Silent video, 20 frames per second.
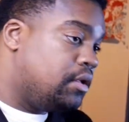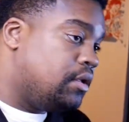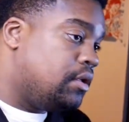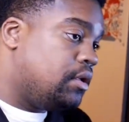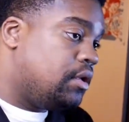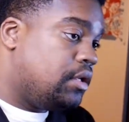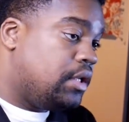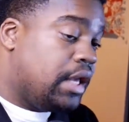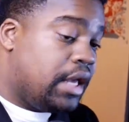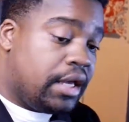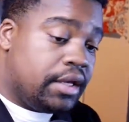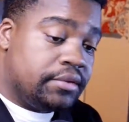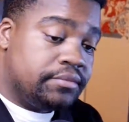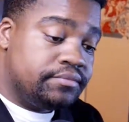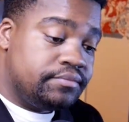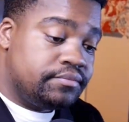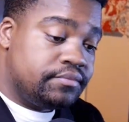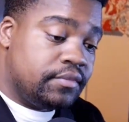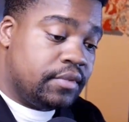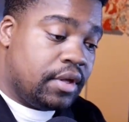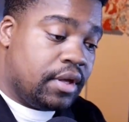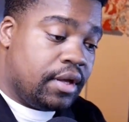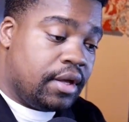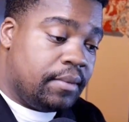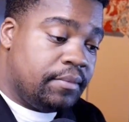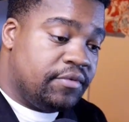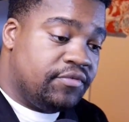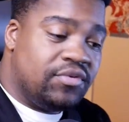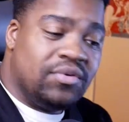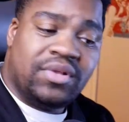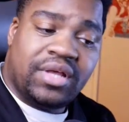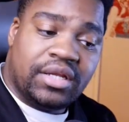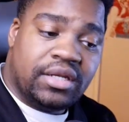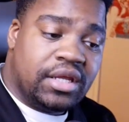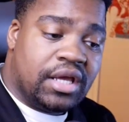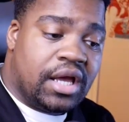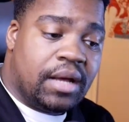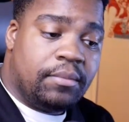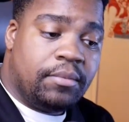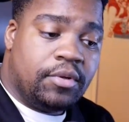yeah, if you like
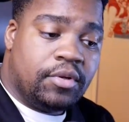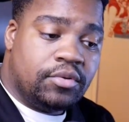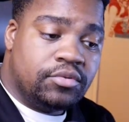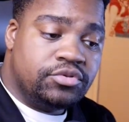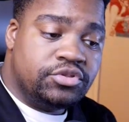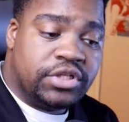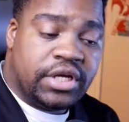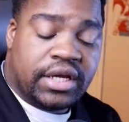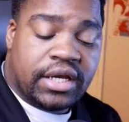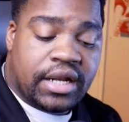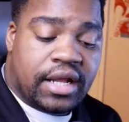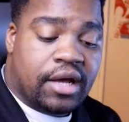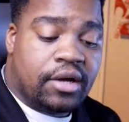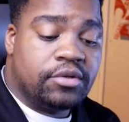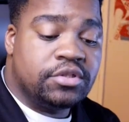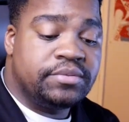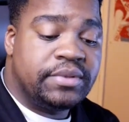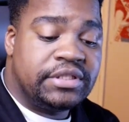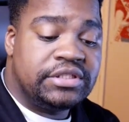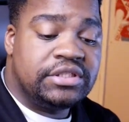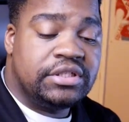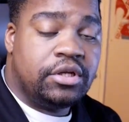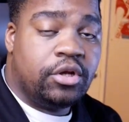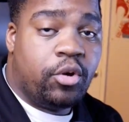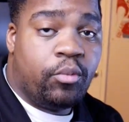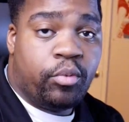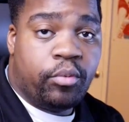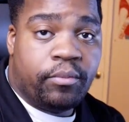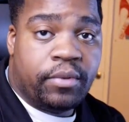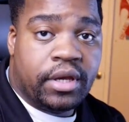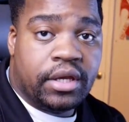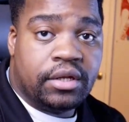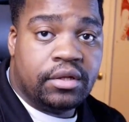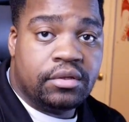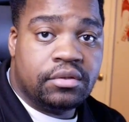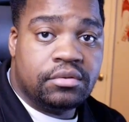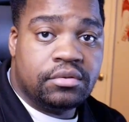Diablo, check it out, especially the open beta.